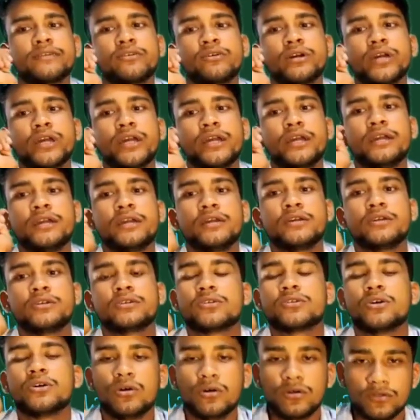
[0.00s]
Okay,
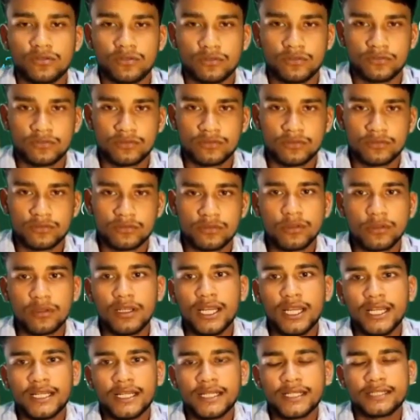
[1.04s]
so
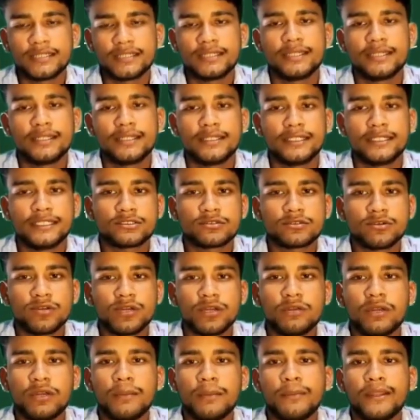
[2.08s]
let d
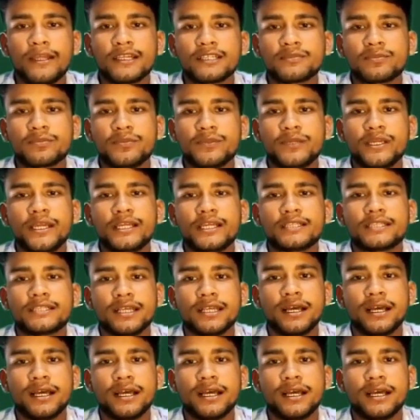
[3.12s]
square y plus px